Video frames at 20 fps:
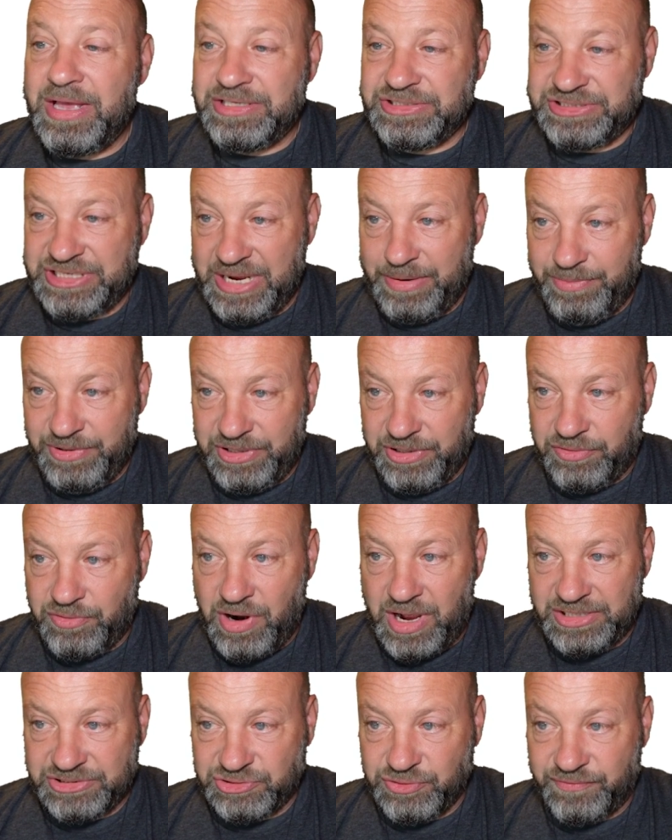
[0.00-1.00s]
Same with the
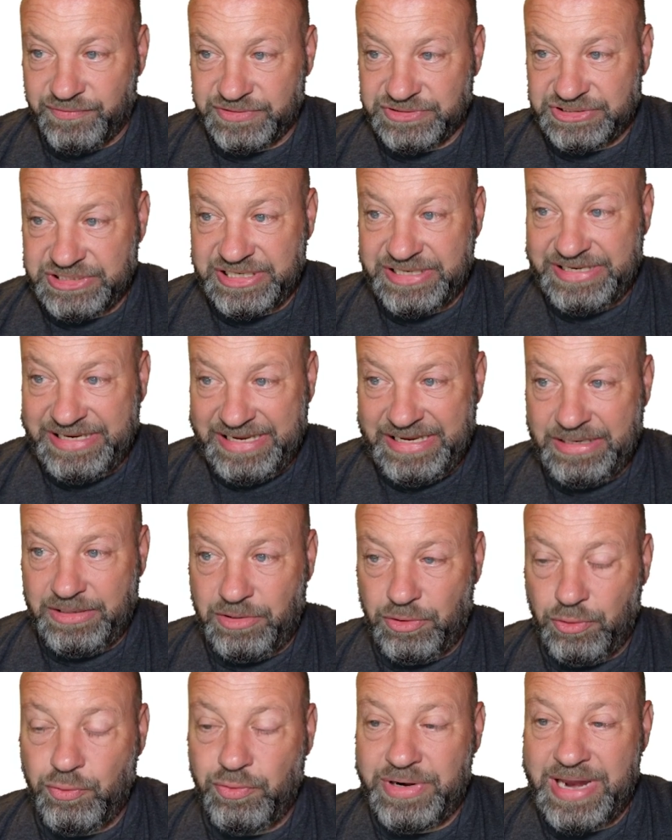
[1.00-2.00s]
crossovers. The
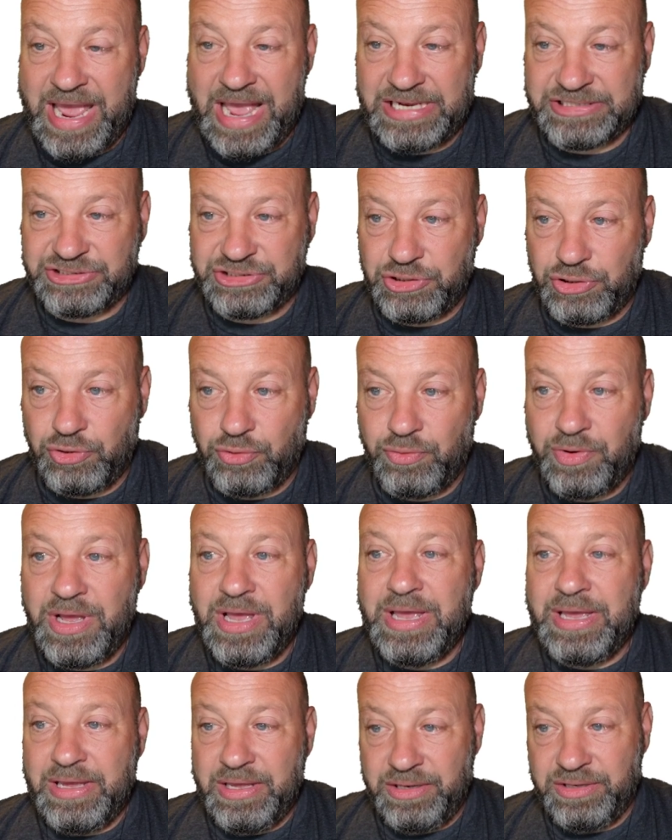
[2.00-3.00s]
D2-2
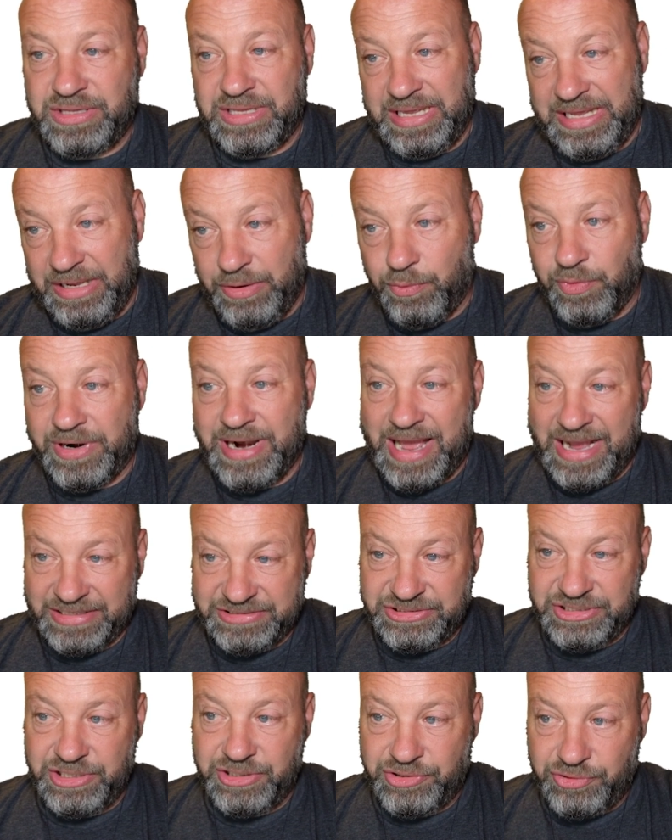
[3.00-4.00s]
is the
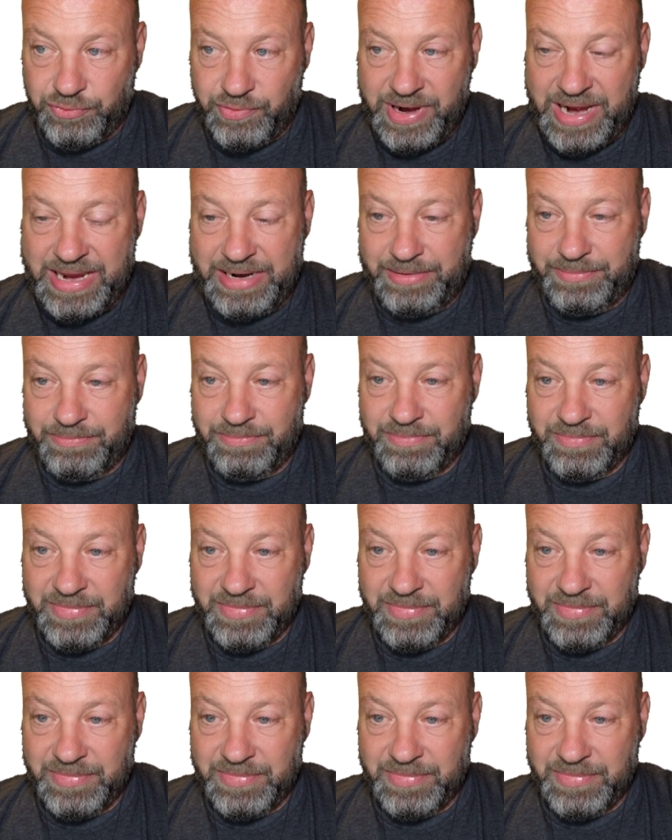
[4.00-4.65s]
Equinox and the Terrain.